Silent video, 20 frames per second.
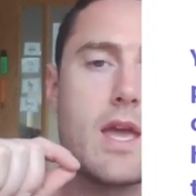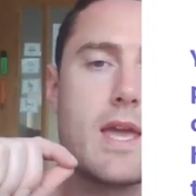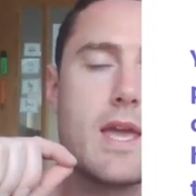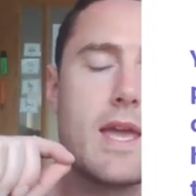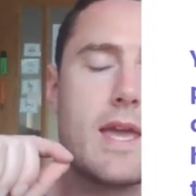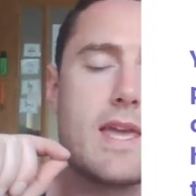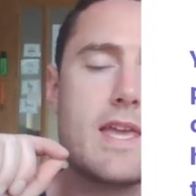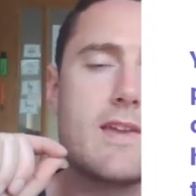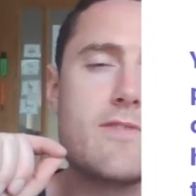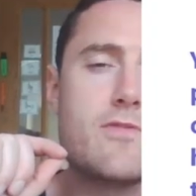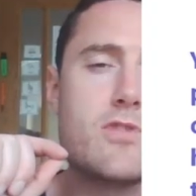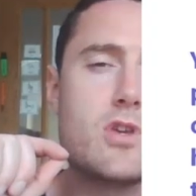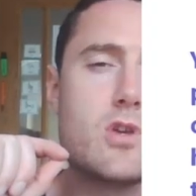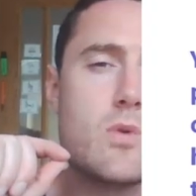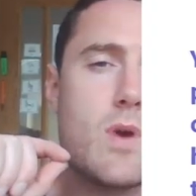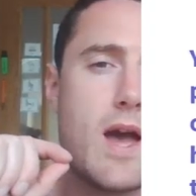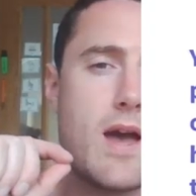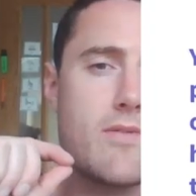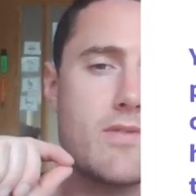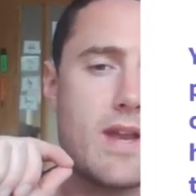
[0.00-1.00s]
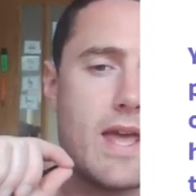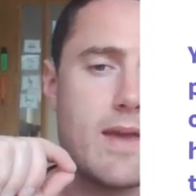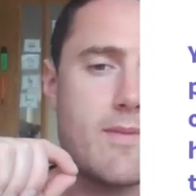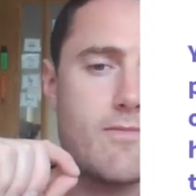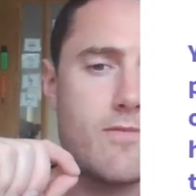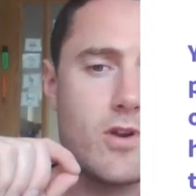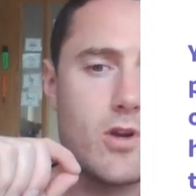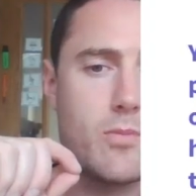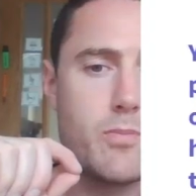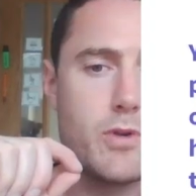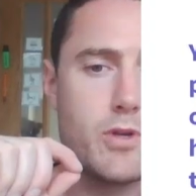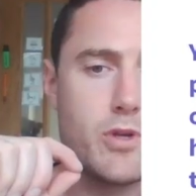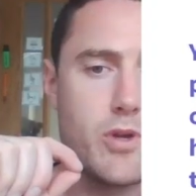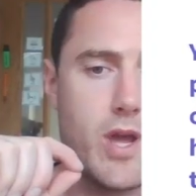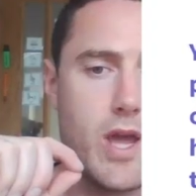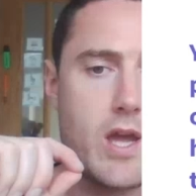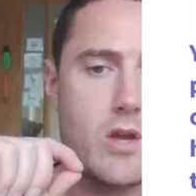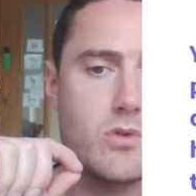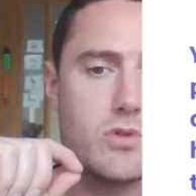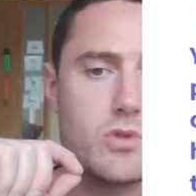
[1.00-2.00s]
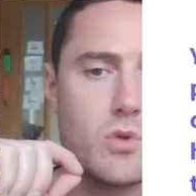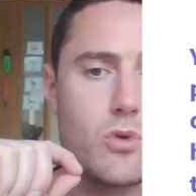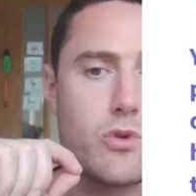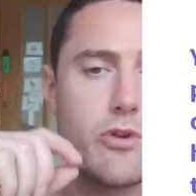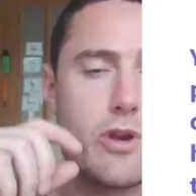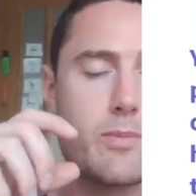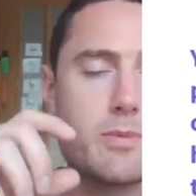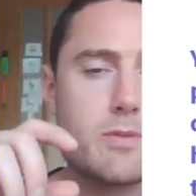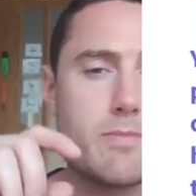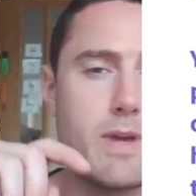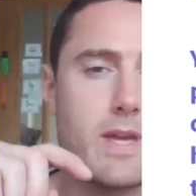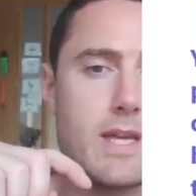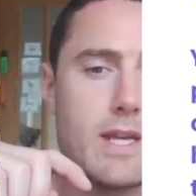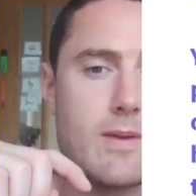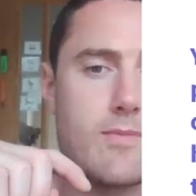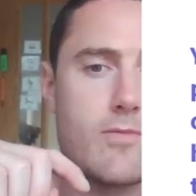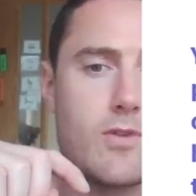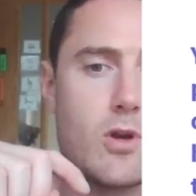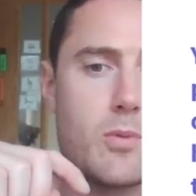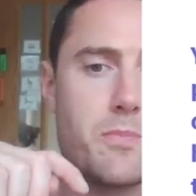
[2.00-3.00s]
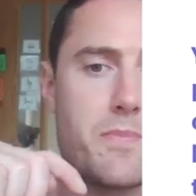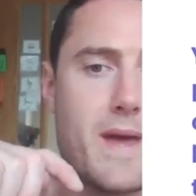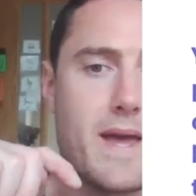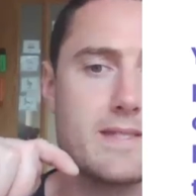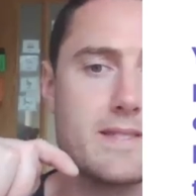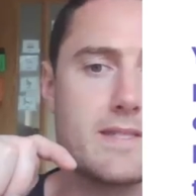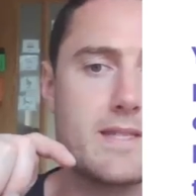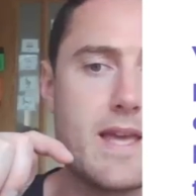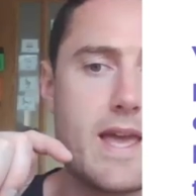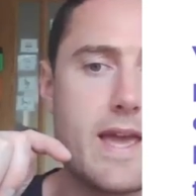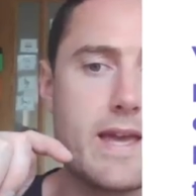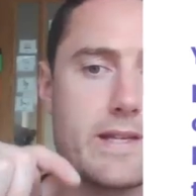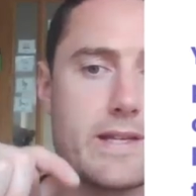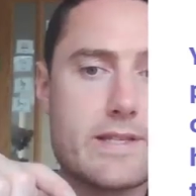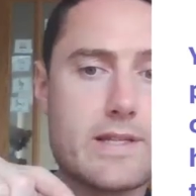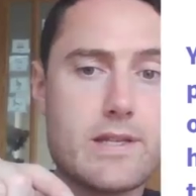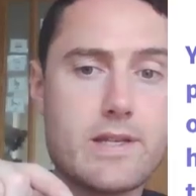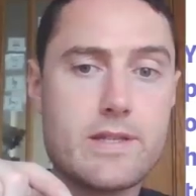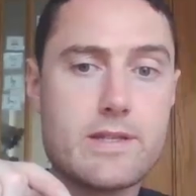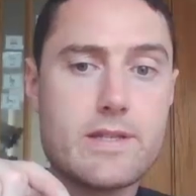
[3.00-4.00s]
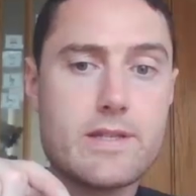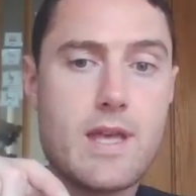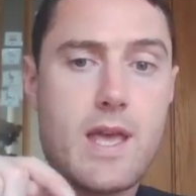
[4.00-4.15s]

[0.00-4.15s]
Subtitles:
If you have an envelope in your house or you're able to make an envelope, that's excellent,